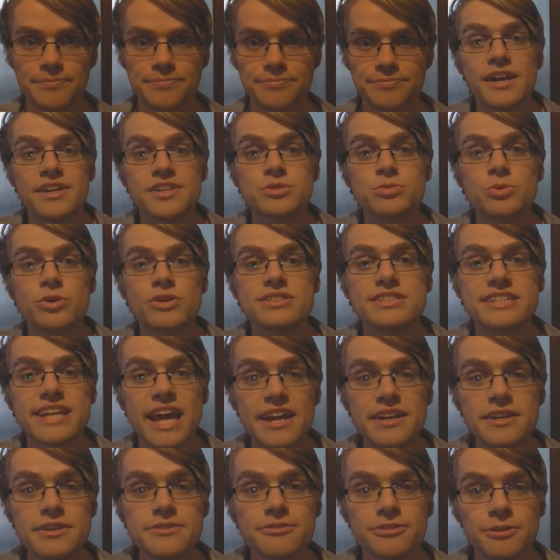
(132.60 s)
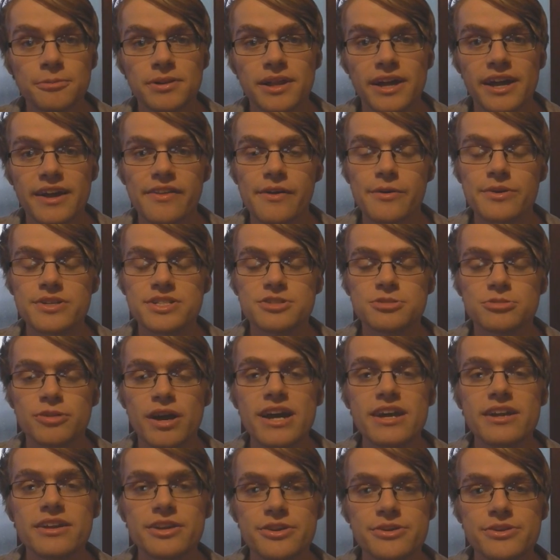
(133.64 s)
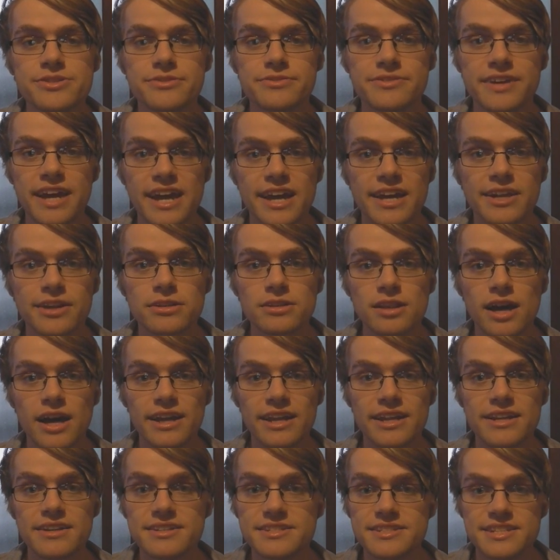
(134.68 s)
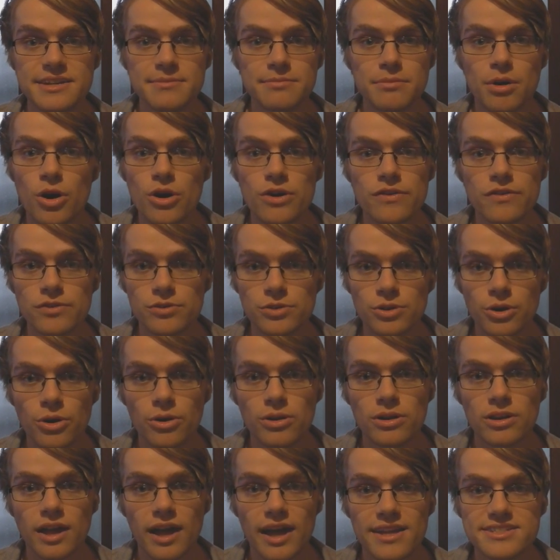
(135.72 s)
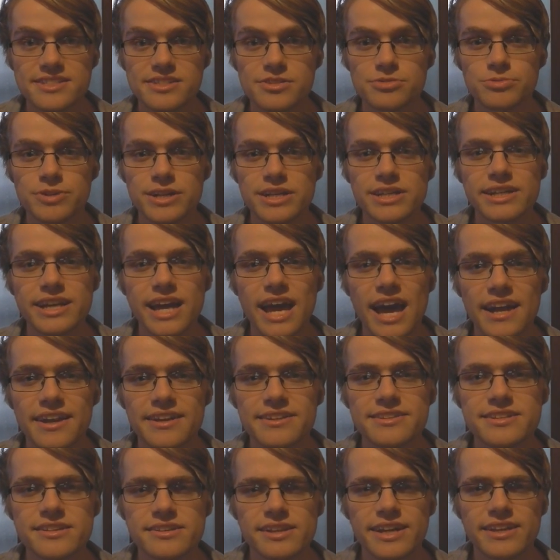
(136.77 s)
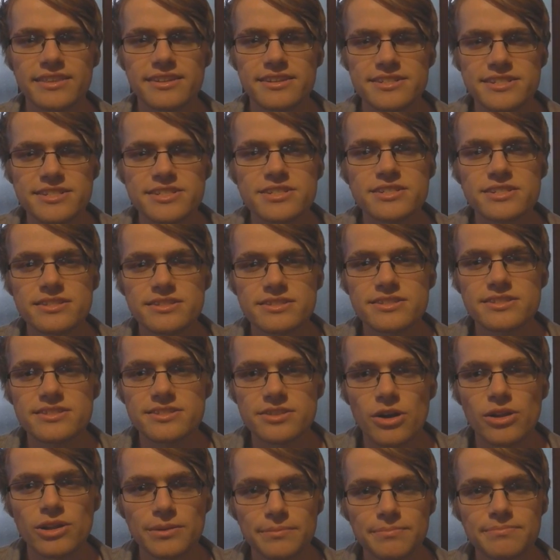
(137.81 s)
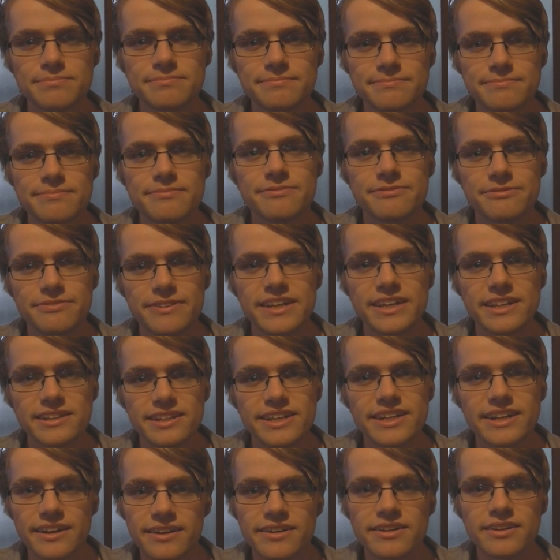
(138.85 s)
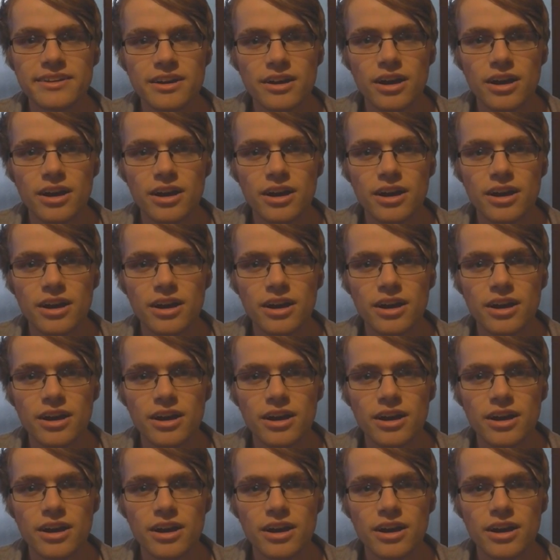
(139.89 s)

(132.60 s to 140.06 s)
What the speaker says: And towards the end of the play, there was great use of candlelight and dim overall lights that really added to like the solemn feeling